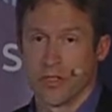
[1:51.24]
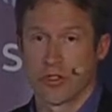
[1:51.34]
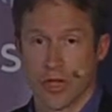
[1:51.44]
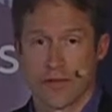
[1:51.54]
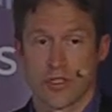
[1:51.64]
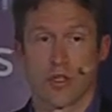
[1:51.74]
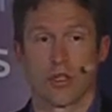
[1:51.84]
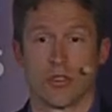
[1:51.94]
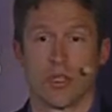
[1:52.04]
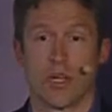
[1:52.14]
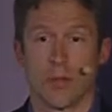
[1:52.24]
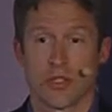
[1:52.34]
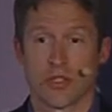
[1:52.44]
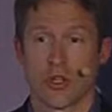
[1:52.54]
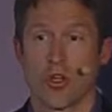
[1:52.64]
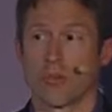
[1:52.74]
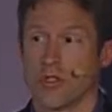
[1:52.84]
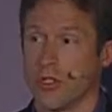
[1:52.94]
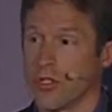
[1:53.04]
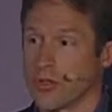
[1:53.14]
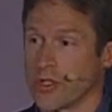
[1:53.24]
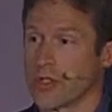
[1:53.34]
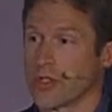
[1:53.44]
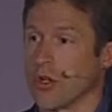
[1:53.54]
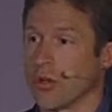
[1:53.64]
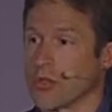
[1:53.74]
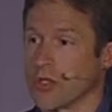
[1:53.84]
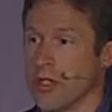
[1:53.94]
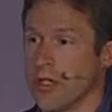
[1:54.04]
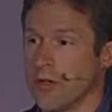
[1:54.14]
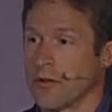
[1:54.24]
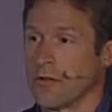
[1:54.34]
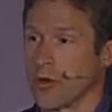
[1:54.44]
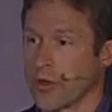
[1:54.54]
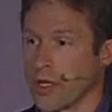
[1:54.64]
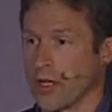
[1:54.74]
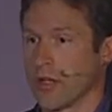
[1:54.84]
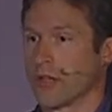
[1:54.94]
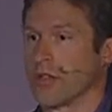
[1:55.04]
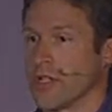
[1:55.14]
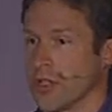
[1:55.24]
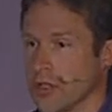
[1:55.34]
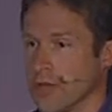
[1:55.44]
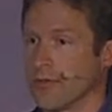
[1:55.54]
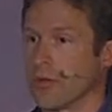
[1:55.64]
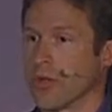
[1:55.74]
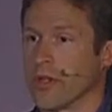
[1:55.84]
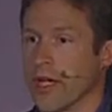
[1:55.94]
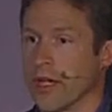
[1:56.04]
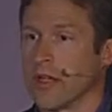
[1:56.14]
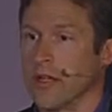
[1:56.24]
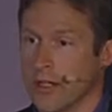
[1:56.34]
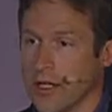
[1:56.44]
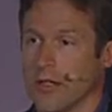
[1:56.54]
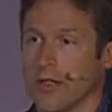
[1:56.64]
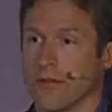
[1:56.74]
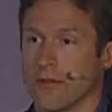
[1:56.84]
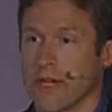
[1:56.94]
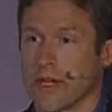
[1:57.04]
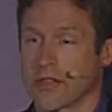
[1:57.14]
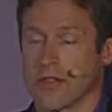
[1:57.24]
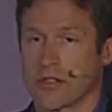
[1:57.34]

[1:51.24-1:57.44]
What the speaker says: Travis talked a lot about scopes and using scopes for that authorization and for that level of access